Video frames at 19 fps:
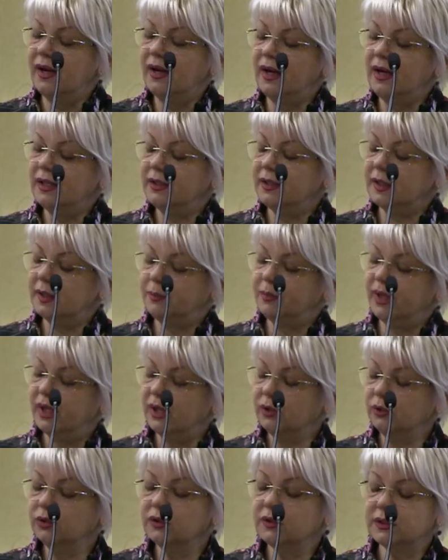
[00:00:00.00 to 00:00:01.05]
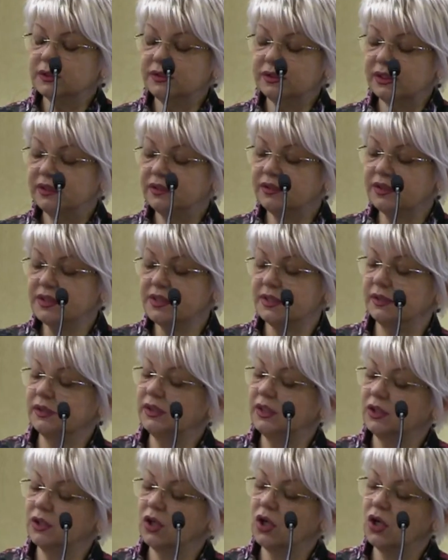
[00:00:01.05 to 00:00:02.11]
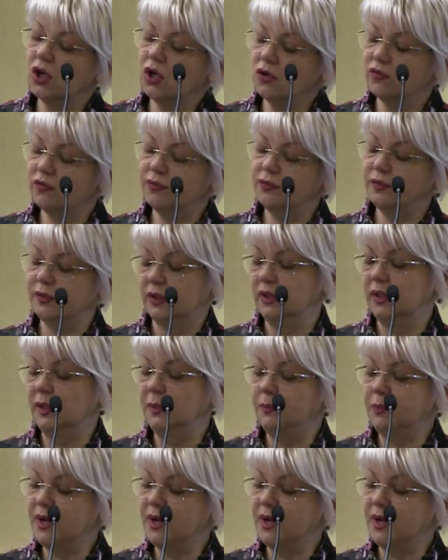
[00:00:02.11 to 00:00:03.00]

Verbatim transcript: and about the third of uh,